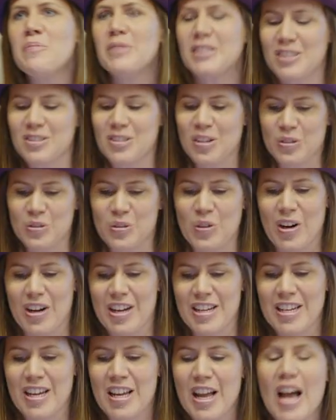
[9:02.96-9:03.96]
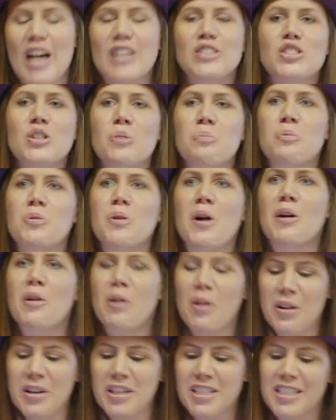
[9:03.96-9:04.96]
is not right and your
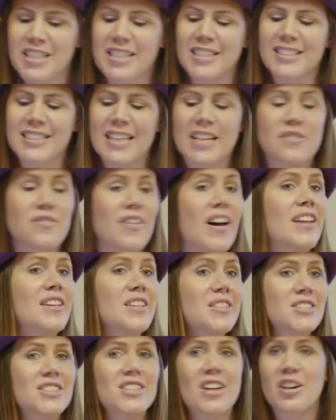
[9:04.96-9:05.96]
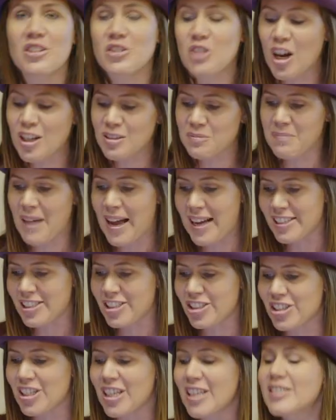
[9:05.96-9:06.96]
priorities and values are not
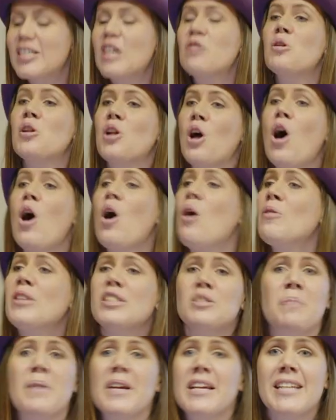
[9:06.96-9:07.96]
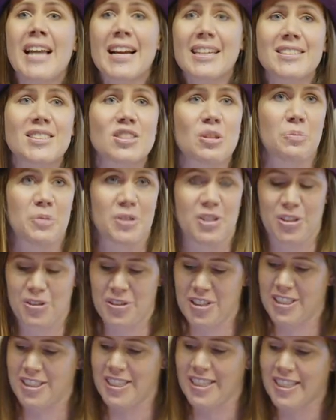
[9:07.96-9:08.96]
matched, there will always be a next
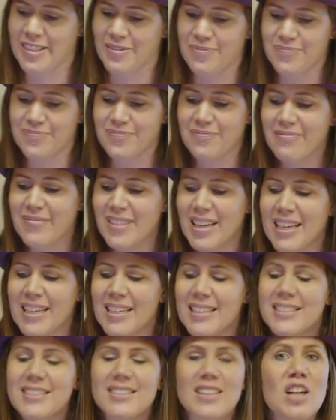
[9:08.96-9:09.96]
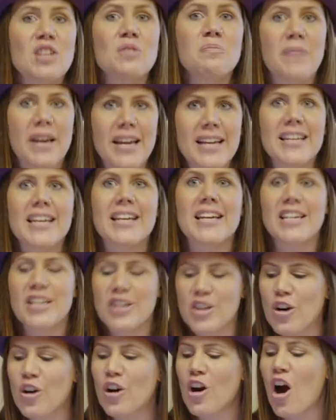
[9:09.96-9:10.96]
opportunity. Start making
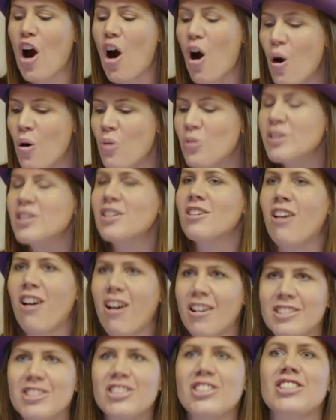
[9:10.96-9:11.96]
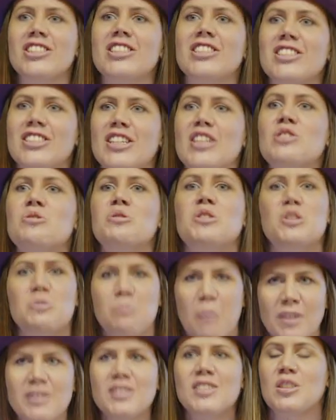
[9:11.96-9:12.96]
your own conscious and
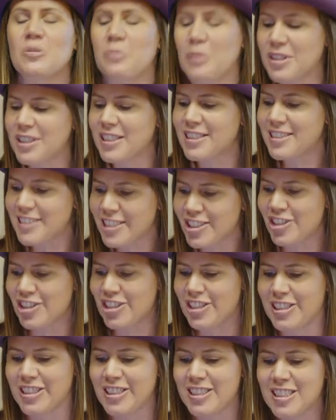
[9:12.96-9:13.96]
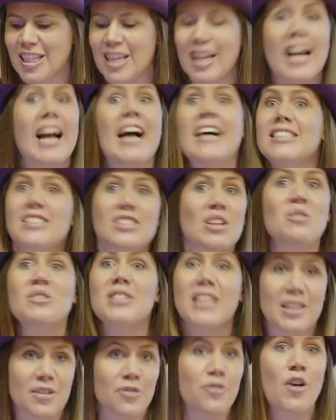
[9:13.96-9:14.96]
responsible decisions and don't
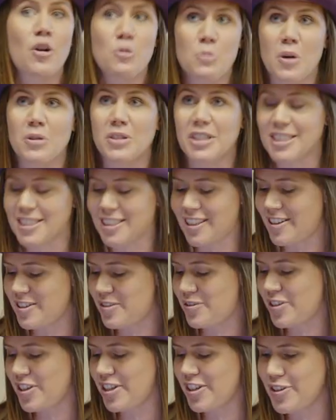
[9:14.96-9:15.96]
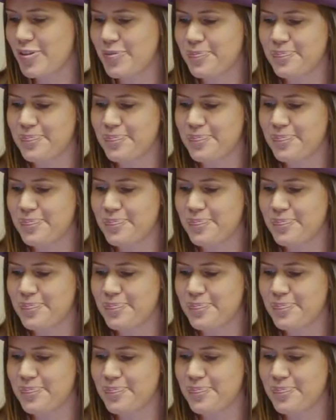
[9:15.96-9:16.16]
let FOMO decide for you.